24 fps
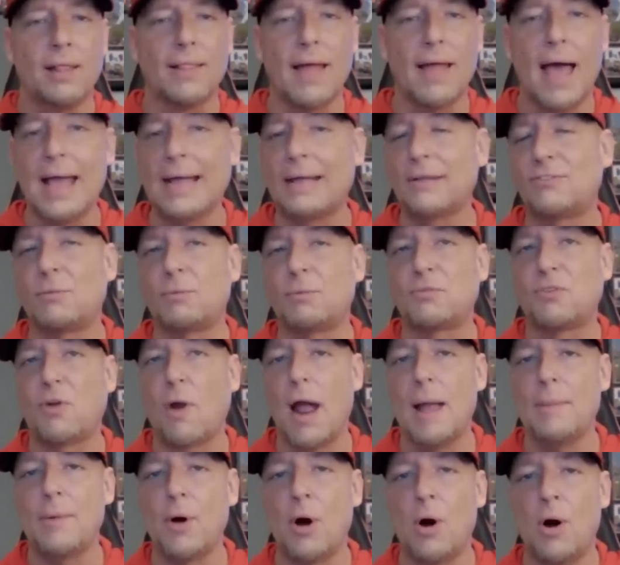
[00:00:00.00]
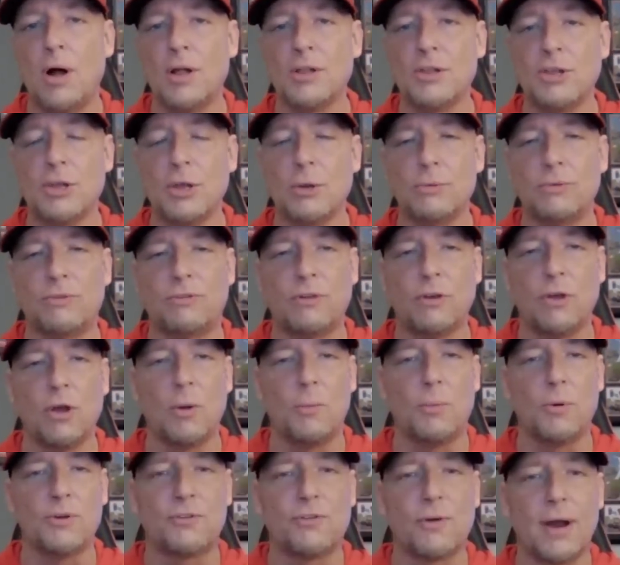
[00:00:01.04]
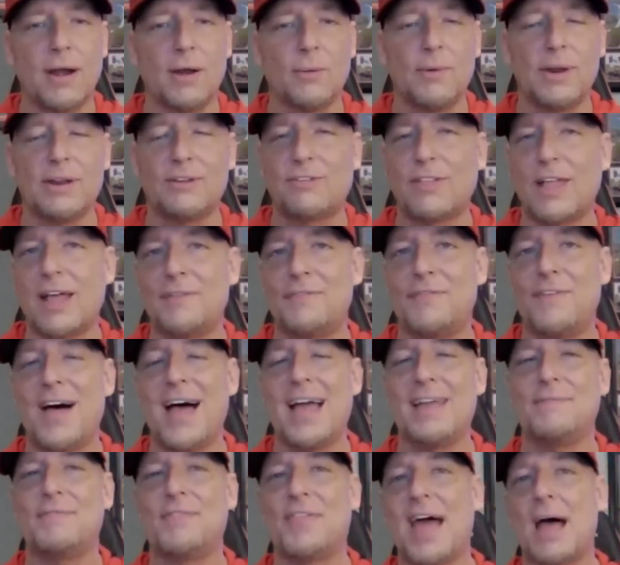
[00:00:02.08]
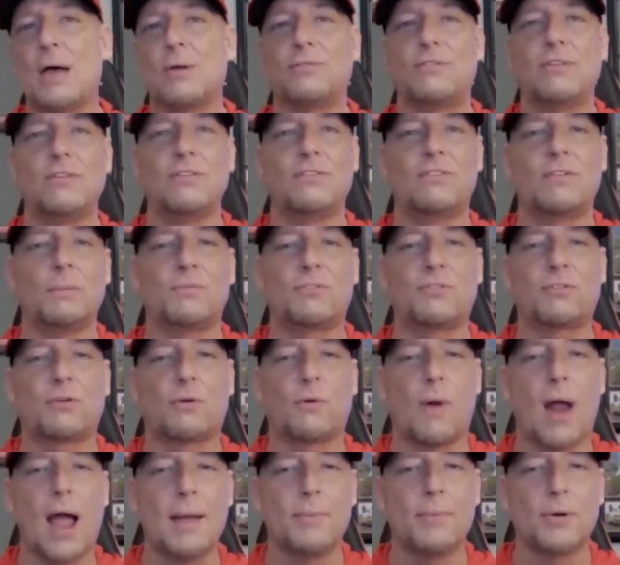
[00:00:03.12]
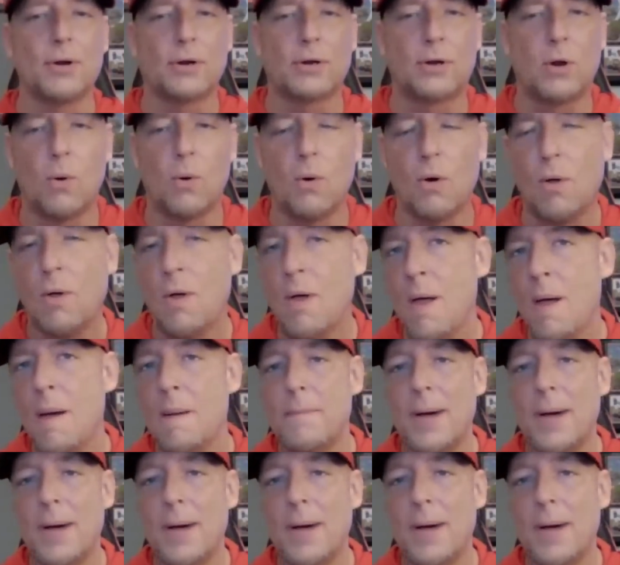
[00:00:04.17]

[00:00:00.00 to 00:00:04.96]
Like and subscribe on YouTube. We're trying to reach that 5,000 subscriber goal